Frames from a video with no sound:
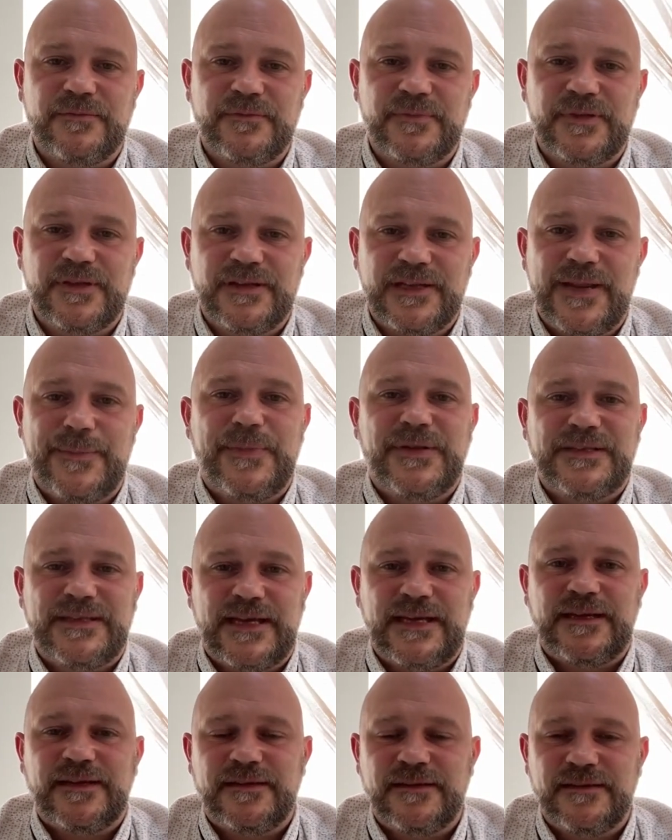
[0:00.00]

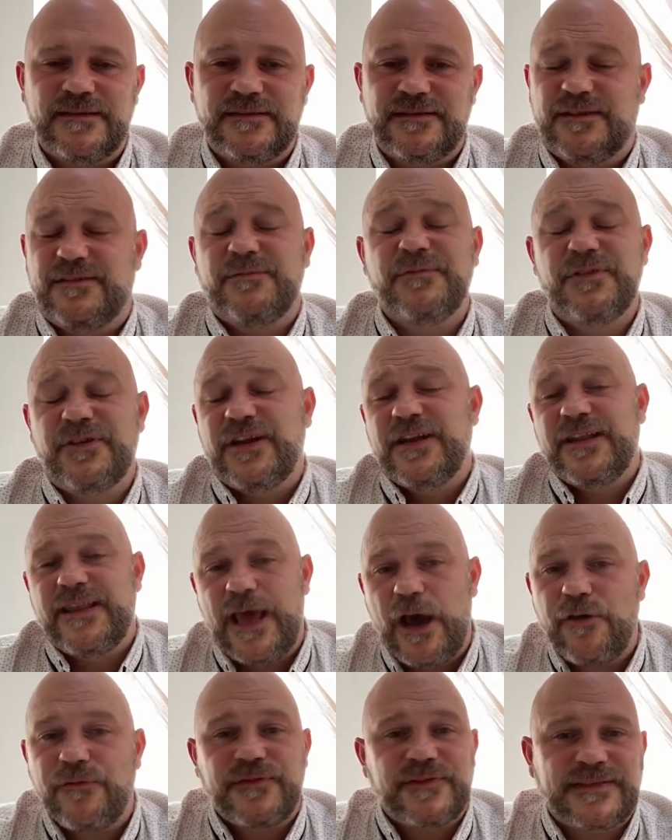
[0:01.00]
limiting, looking at the
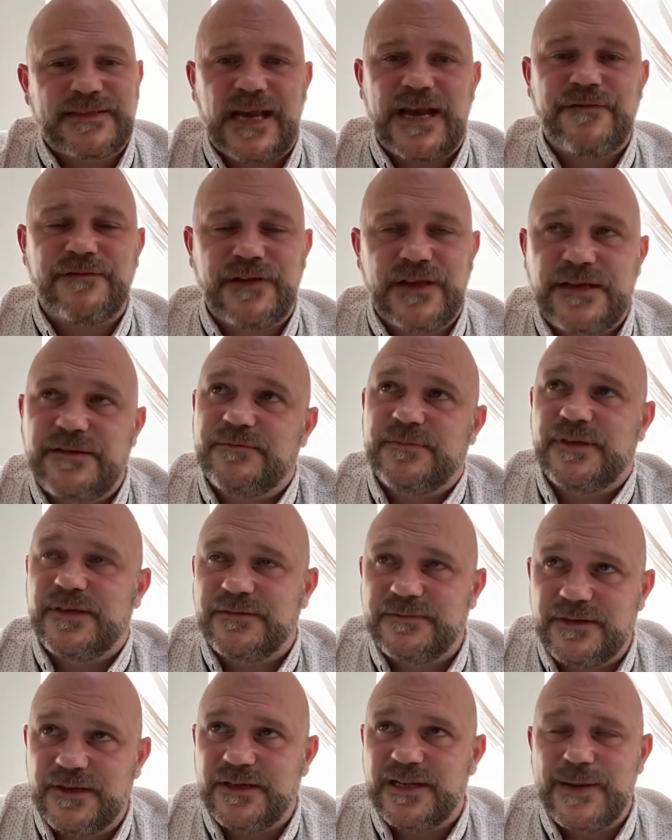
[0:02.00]
health and safety
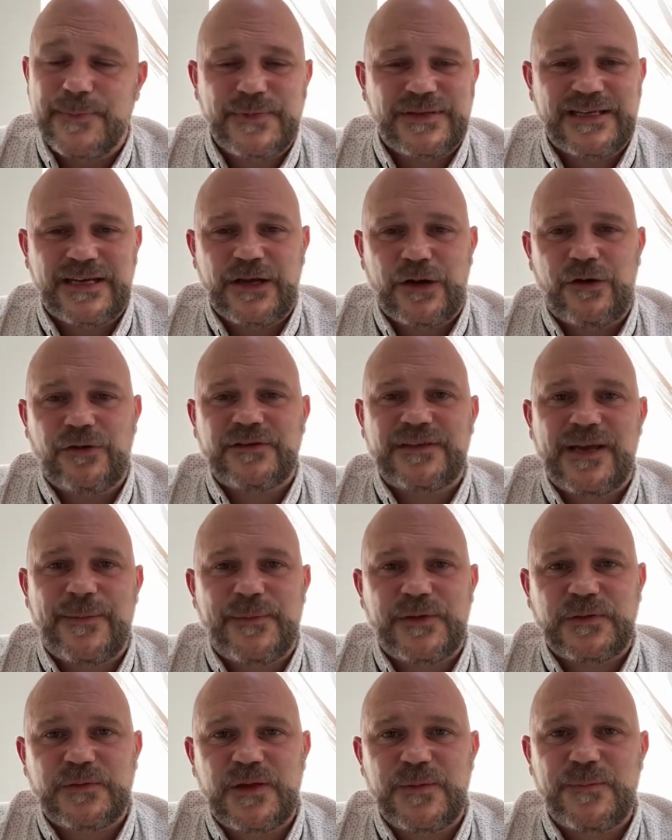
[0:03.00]
and limiting
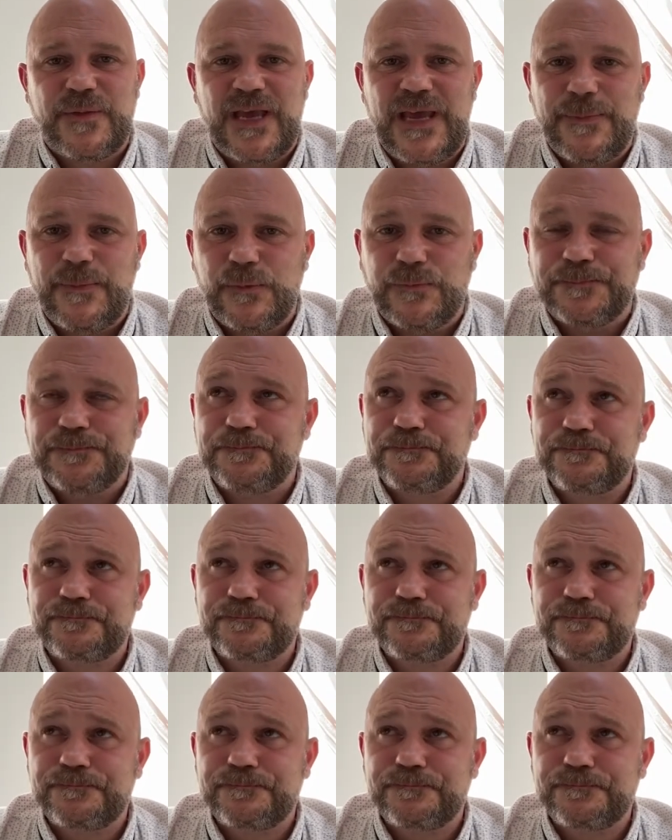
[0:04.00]
contact between people.